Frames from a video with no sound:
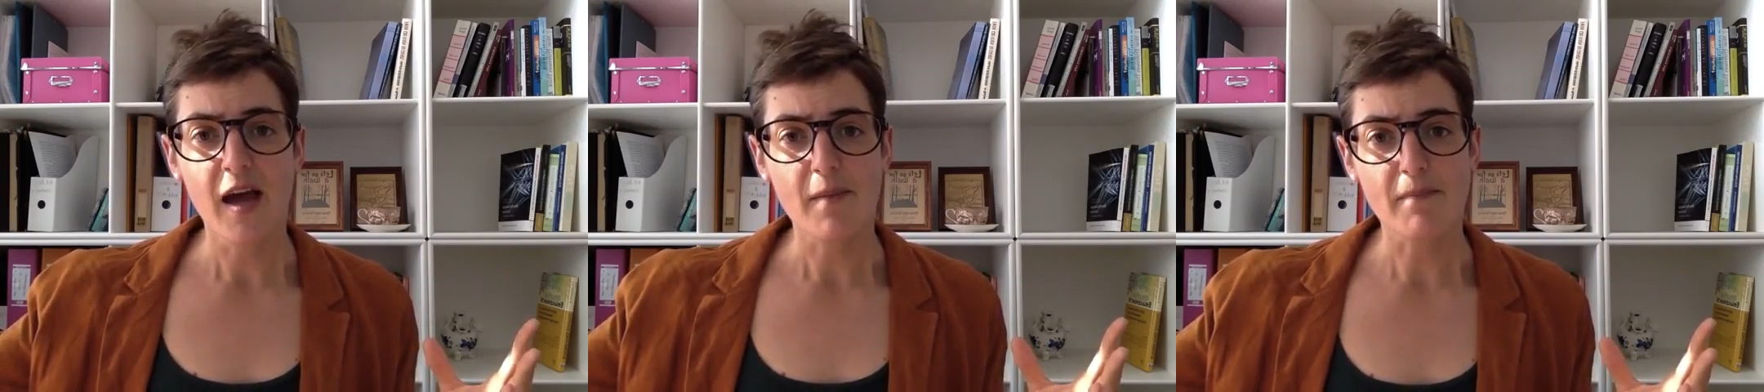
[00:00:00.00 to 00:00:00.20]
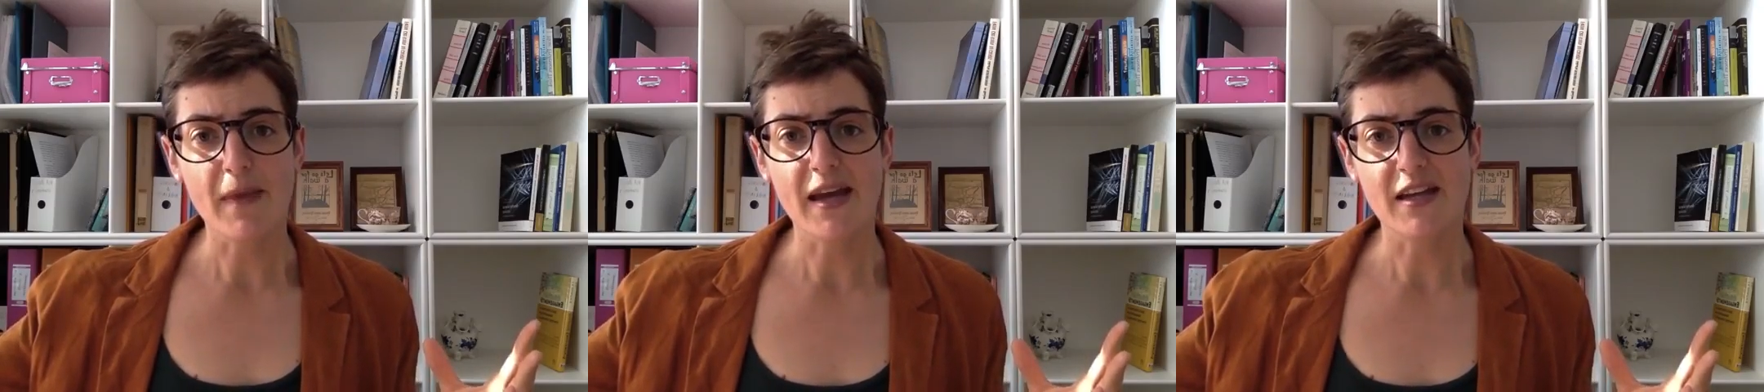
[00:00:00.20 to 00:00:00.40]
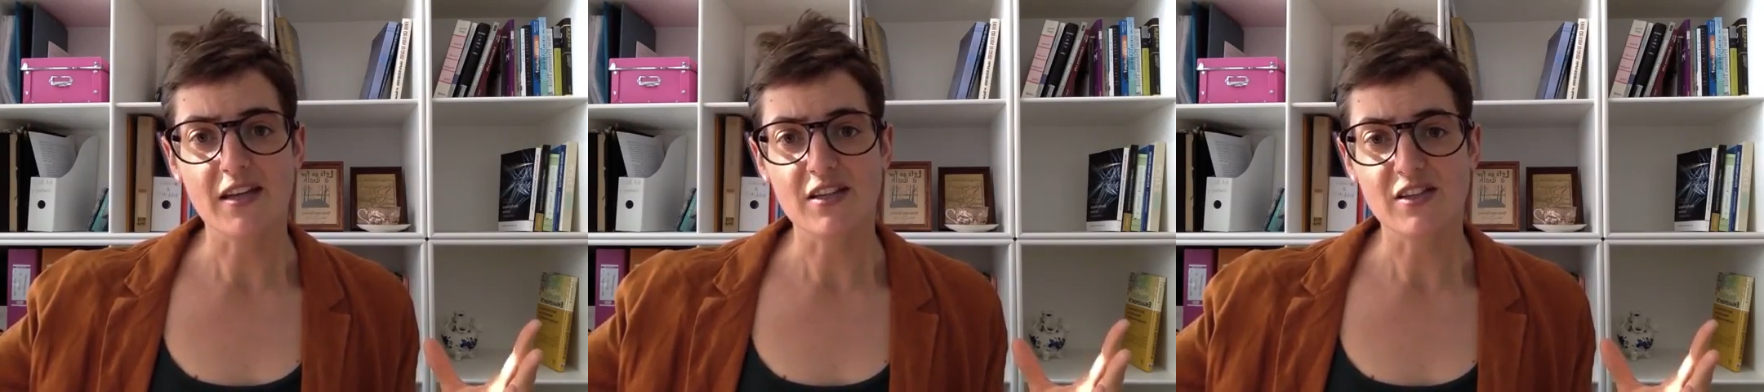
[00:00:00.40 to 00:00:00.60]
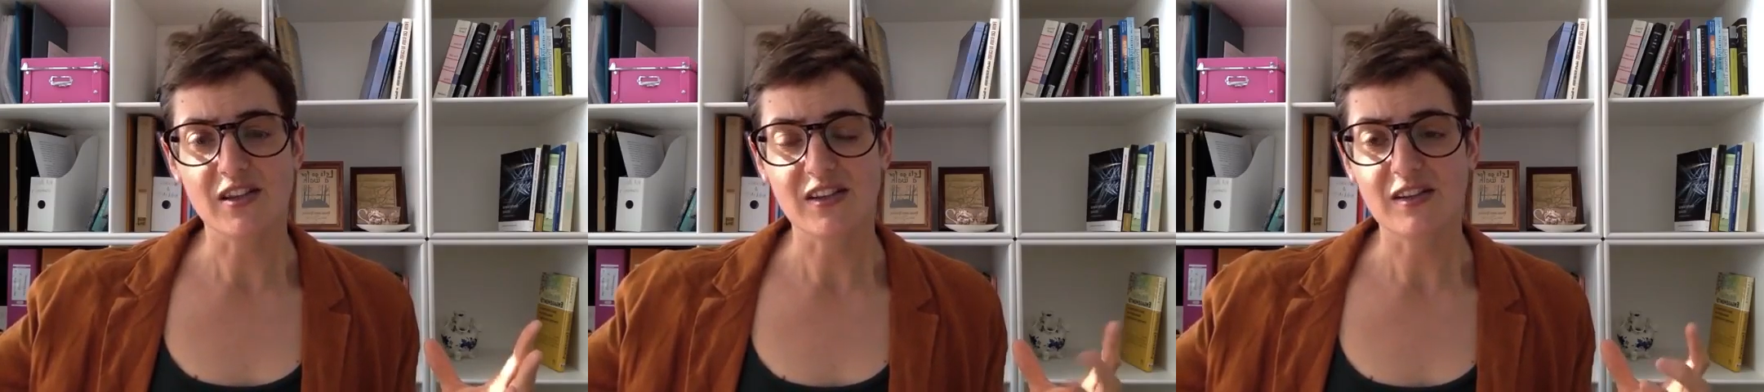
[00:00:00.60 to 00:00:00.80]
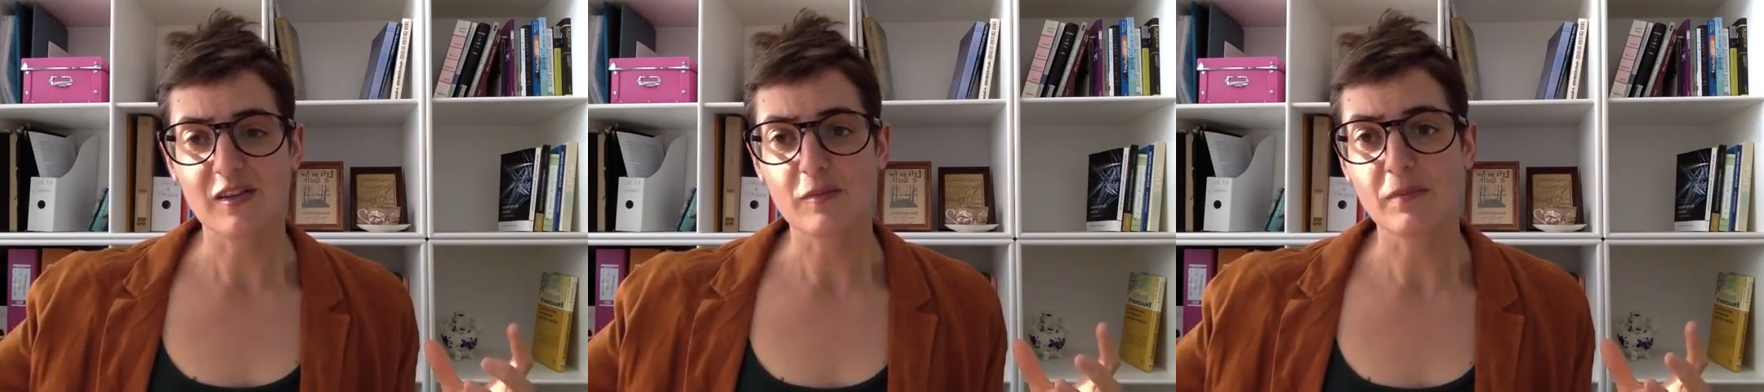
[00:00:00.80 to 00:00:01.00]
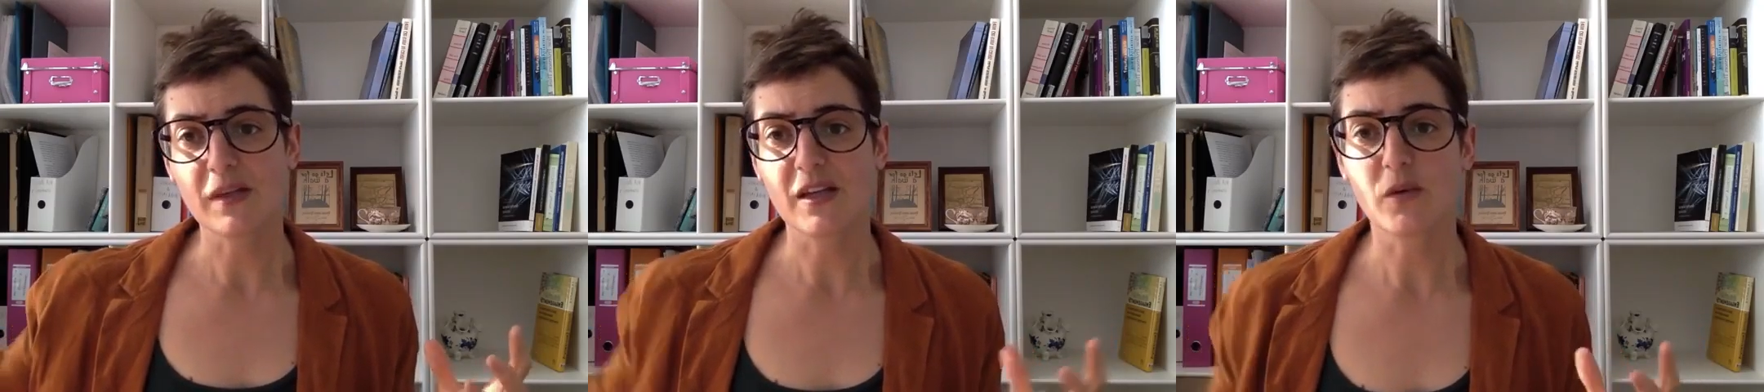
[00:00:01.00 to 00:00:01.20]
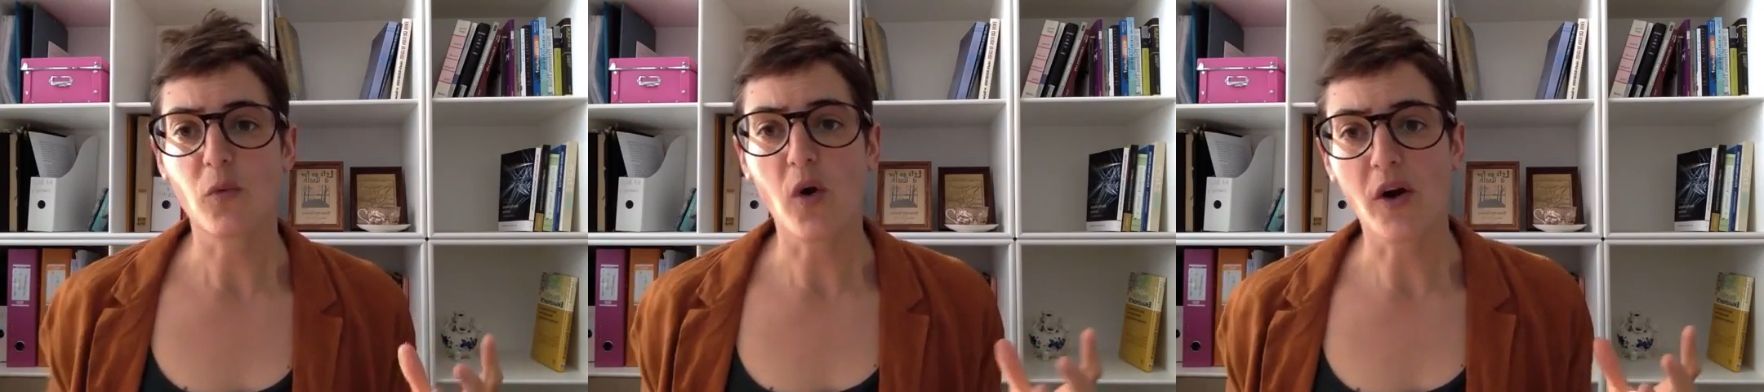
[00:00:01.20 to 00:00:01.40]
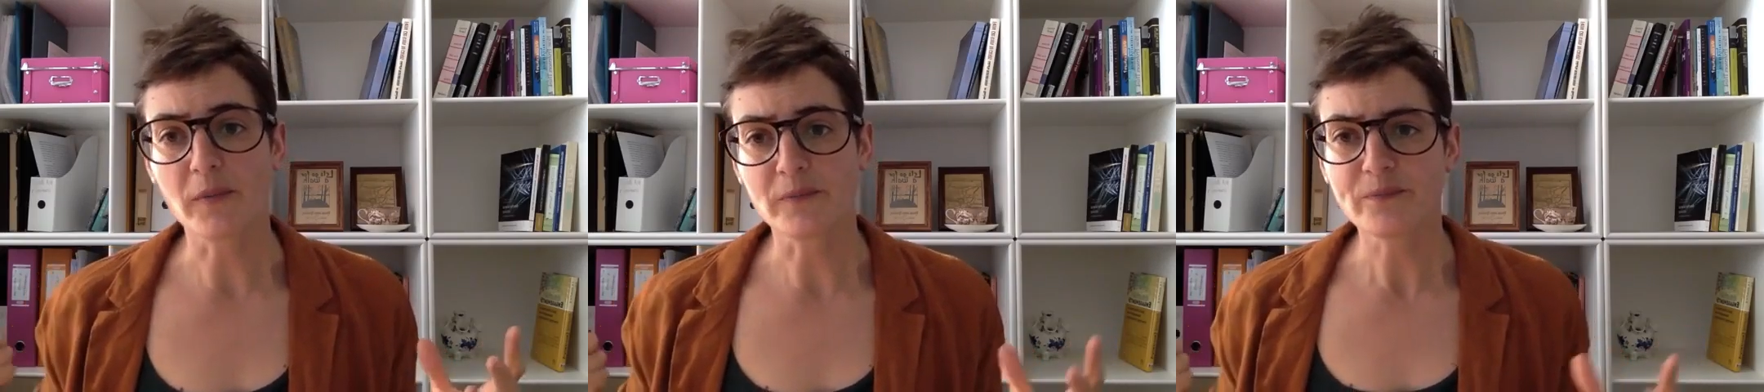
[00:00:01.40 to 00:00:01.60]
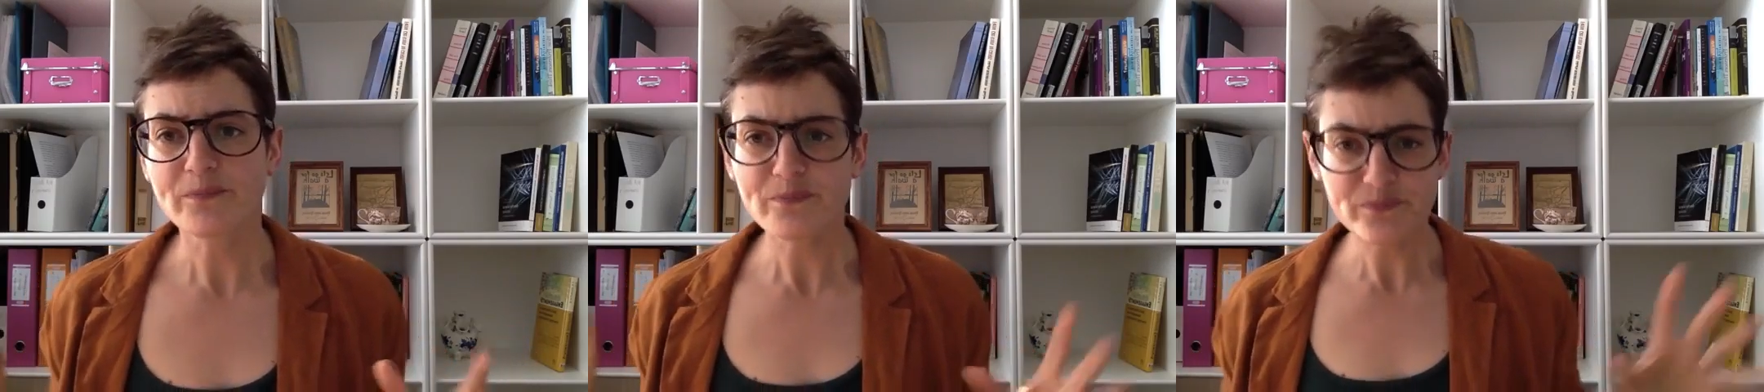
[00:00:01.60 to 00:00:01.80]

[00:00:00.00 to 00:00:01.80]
may just be one.